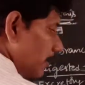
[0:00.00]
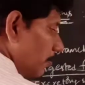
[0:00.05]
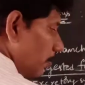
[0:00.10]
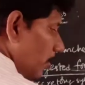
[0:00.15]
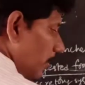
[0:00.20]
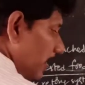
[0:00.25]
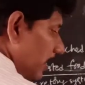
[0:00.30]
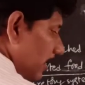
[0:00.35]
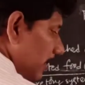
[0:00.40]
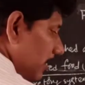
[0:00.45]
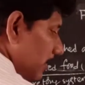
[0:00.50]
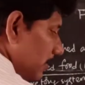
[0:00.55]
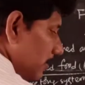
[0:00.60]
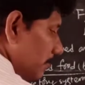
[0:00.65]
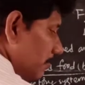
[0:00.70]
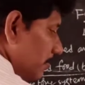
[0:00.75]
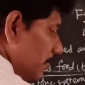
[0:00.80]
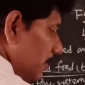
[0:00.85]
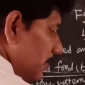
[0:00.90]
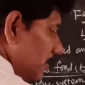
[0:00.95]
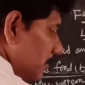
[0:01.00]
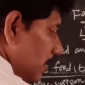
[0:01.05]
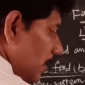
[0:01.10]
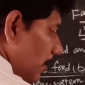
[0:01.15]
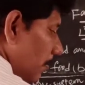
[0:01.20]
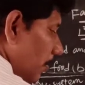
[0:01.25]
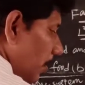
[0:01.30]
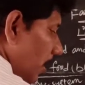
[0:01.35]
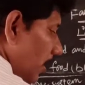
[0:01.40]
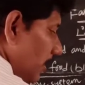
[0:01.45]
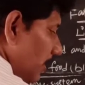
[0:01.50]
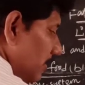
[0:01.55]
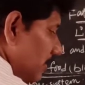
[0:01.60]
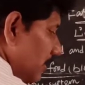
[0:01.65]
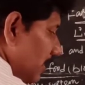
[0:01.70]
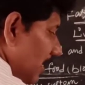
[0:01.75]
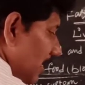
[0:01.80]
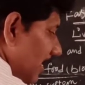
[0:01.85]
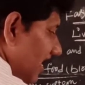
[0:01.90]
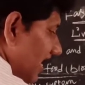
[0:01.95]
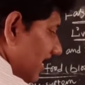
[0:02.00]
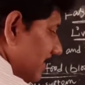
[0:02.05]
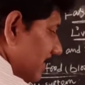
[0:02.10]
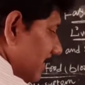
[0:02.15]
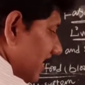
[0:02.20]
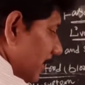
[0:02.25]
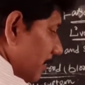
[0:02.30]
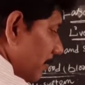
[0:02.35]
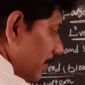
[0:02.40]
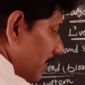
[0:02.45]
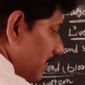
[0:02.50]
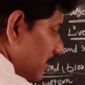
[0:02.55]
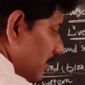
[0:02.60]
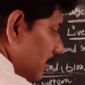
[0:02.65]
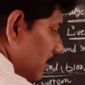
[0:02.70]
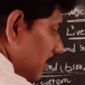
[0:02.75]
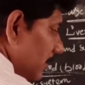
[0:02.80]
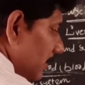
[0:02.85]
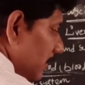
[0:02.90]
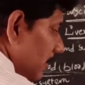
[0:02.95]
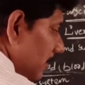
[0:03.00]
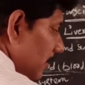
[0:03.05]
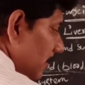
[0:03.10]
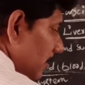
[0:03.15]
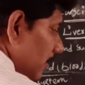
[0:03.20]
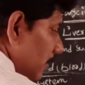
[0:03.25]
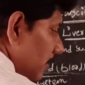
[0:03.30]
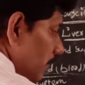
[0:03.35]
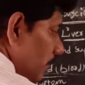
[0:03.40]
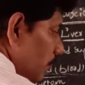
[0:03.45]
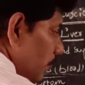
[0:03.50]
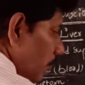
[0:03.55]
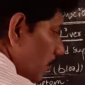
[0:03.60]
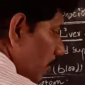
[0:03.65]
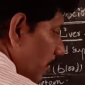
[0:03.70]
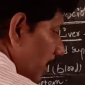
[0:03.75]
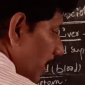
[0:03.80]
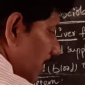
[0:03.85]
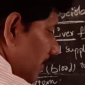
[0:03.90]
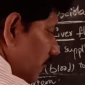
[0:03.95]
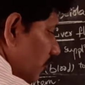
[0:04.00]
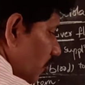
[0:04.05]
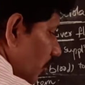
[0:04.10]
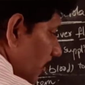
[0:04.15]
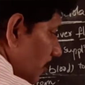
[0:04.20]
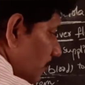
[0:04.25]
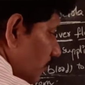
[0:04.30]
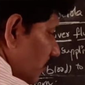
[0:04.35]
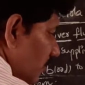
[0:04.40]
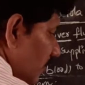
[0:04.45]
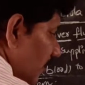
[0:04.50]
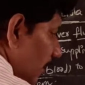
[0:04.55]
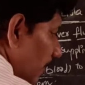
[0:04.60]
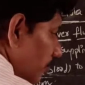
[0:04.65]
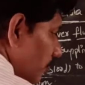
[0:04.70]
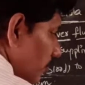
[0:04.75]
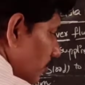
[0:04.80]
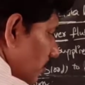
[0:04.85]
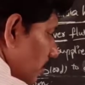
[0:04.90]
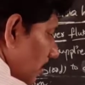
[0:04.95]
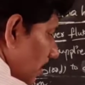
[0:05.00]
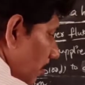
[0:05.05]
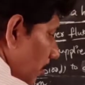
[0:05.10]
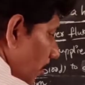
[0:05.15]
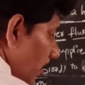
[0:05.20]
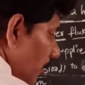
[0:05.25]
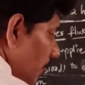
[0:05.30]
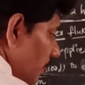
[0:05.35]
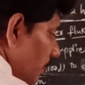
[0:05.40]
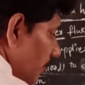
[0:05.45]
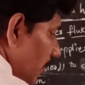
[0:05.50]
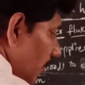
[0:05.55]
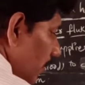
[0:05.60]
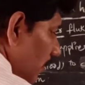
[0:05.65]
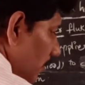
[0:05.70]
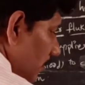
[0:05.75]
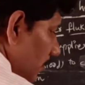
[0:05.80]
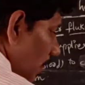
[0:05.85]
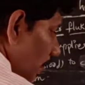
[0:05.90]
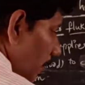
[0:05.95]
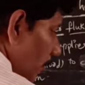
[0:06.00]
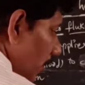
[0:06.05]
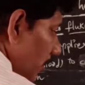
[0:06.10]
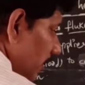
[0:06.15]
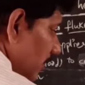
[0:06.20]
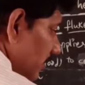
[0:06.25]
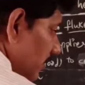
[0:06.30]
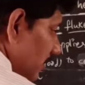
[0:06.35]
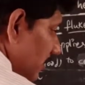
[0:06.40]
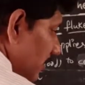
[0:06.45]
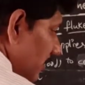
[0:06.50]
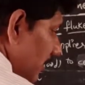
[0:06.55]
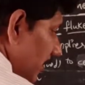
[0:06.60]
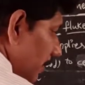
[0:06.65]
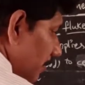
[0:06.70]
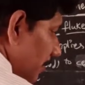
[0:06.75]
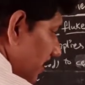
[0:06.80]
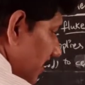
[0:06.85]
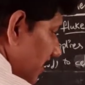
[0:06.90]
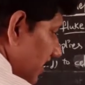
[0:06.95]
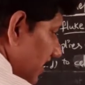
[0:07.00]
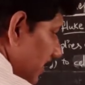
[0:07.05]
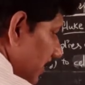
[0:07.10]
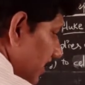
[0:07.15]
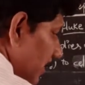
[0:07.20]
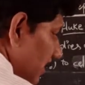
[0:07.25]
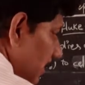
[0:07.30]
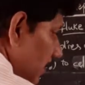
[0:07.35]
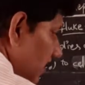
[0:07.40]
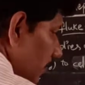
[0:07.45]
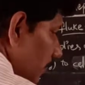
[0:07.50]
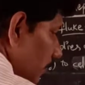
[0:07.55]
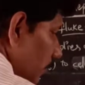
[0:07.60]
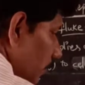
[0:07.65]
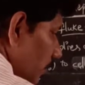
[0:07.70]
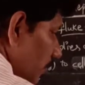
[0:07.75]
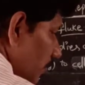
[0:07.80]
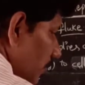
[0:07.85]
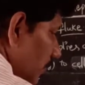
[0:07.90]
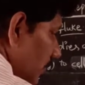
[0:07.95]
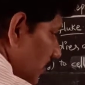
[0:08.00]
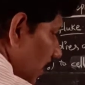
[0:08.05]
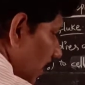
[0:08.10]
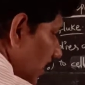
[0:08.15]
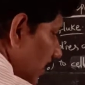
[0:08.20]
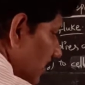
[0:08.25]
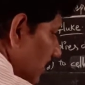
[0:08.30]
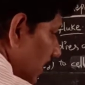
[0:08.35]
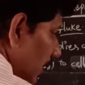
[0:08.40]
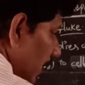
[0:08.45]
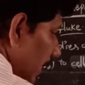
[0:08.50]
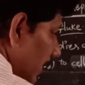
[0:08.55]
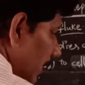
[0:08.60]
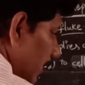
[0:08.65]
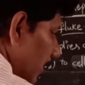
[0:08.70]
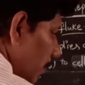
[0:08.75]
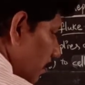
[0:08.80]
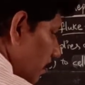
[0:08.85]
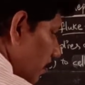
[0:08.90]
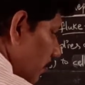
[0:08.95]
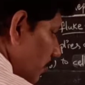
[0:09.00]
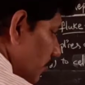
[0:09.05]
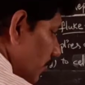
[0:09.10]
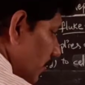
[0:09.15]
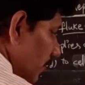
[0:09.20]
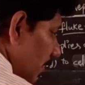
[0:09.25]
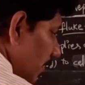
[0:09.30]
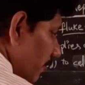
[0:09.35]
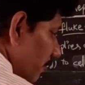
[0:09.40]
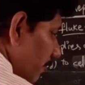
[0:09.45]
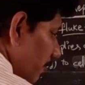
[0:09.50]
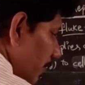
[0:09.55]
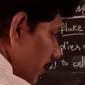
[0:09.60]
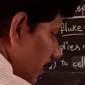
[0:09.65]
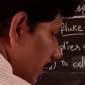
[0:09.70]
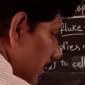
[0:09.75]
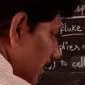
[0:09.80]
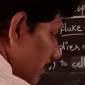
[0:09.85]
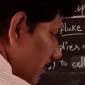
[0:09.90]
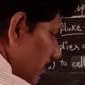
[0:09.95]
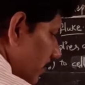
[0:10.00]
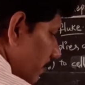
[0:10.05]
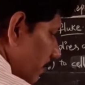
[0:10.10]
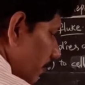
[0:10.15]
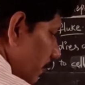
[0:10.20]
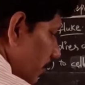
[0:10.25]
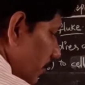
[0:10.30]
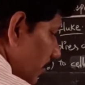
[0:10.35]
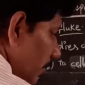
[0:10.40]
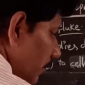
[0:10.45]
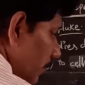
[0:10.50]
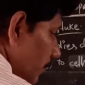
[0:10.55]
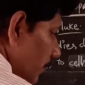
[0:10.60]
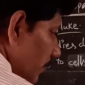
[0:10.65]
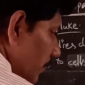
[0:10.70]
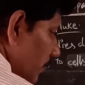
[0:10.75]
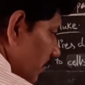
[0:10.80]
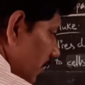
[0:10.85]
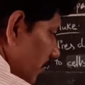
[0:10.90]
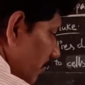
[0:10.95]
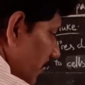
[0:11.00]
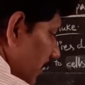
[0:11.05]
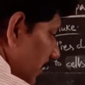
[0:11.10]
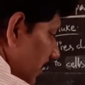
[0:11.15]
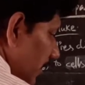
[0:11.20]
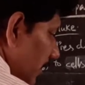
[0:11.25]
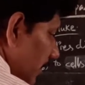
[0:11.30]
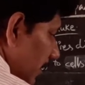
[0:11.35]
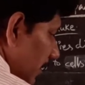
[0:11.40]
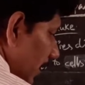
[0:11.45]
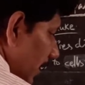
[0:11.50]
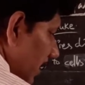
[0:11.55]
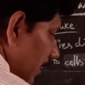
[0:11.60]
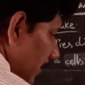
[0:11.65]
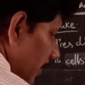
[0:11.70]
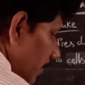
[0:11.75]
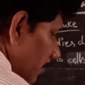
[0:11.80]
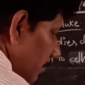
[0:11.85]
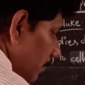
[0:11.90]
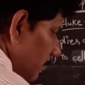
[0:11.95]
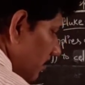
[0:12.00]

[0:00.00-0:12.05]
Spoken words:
body. Means the body is like segments. So like stripes the body is segmented. So this is called as a clitellum portion, like 14 to 17 clitellum